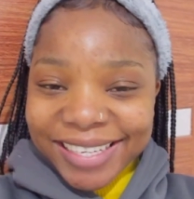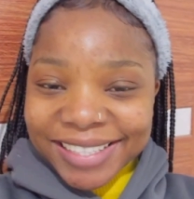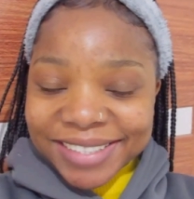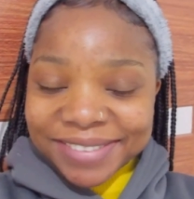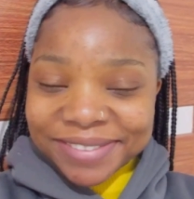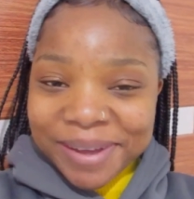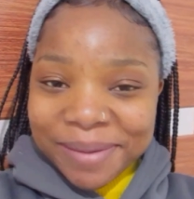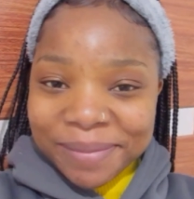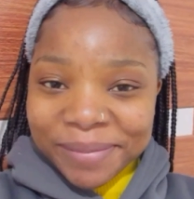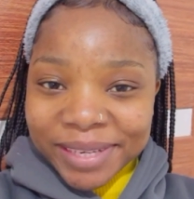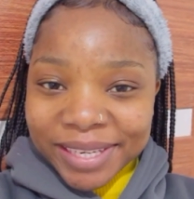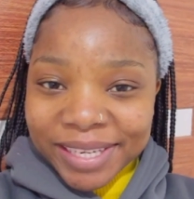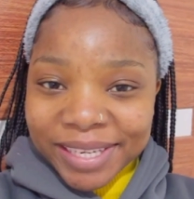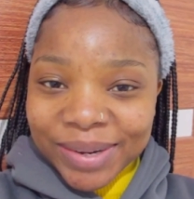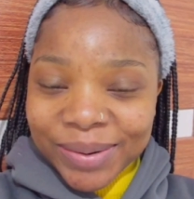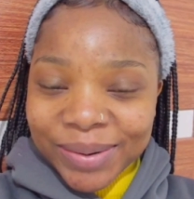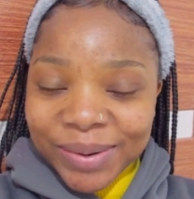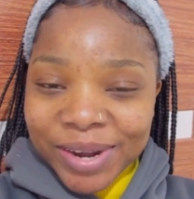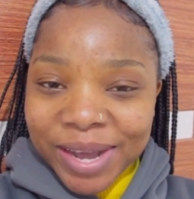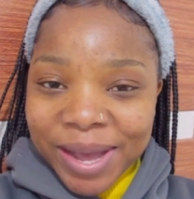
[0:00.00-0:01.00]
family
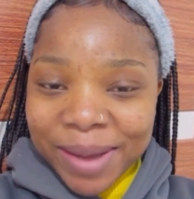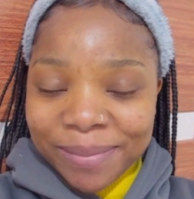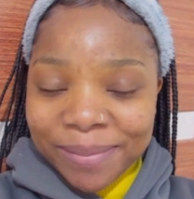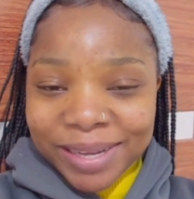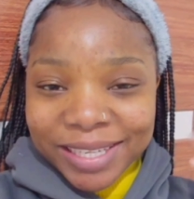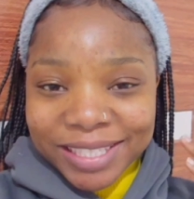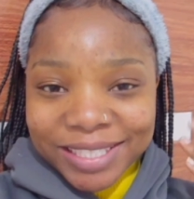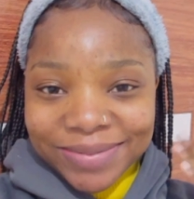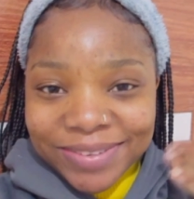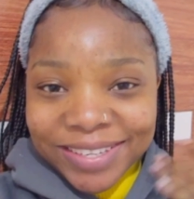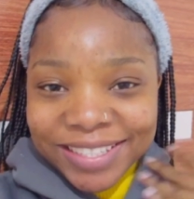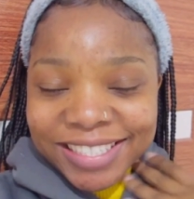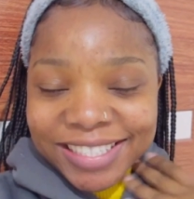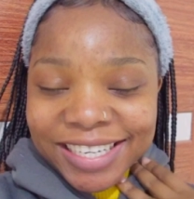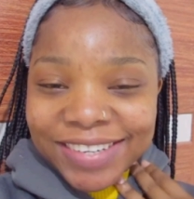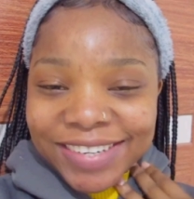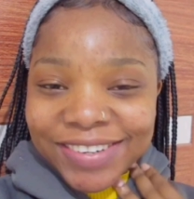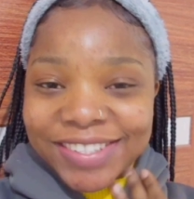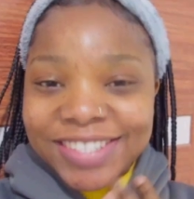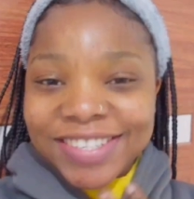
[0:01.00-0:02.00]
welcome back to my
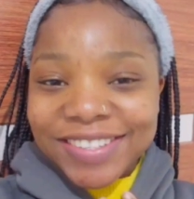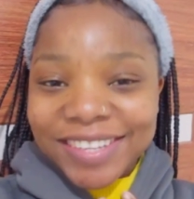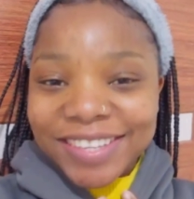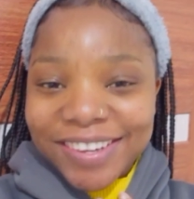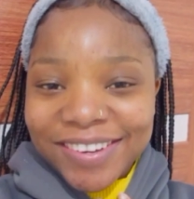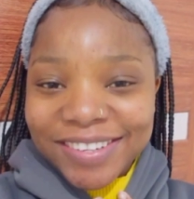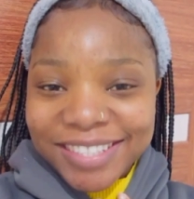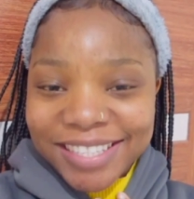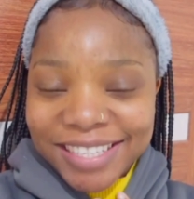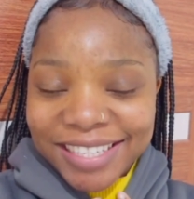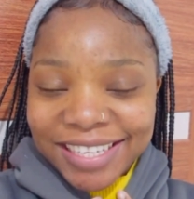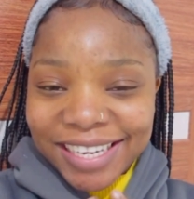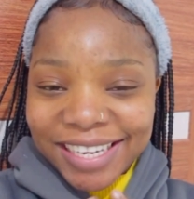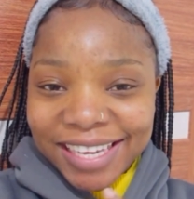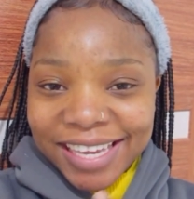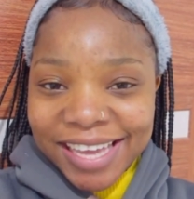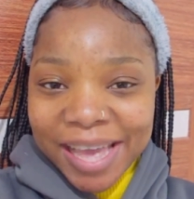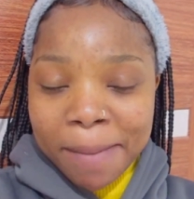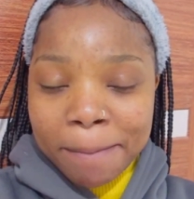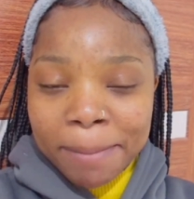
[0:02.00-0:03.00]
channel it's your girl Tinah
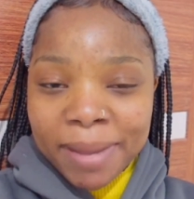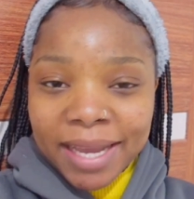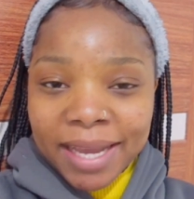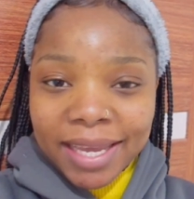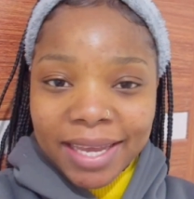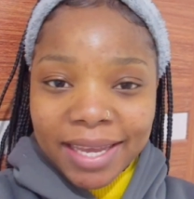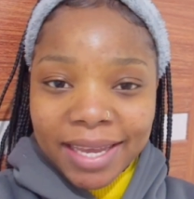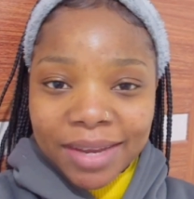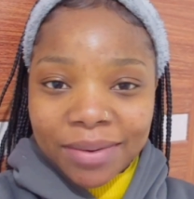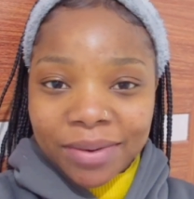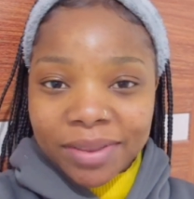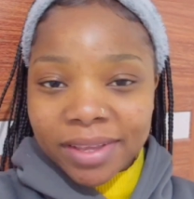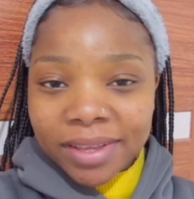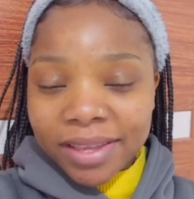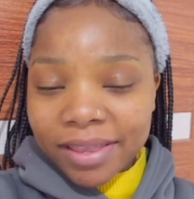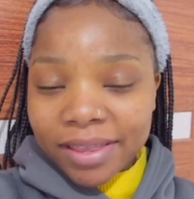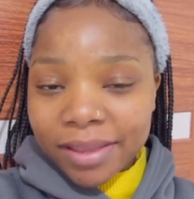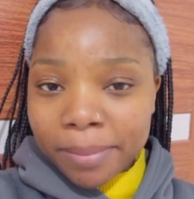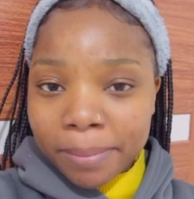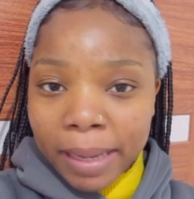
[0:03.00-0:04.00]
here i'm back again with
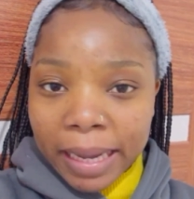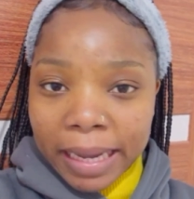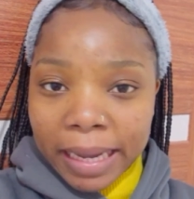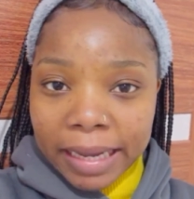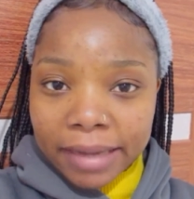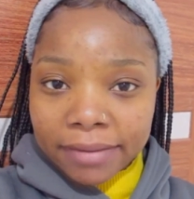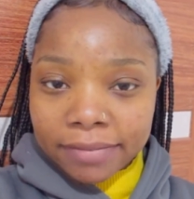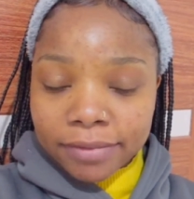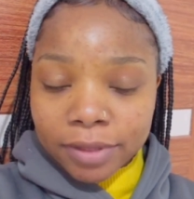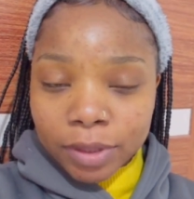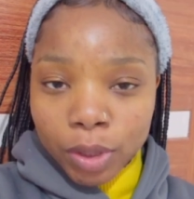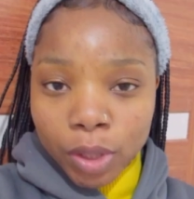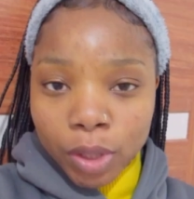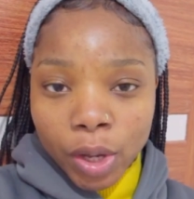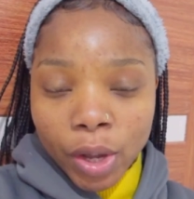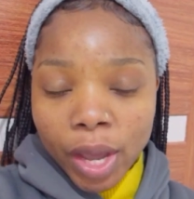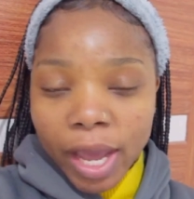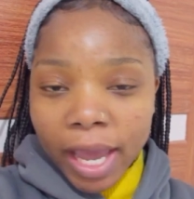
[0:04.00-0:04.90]
another banger vlog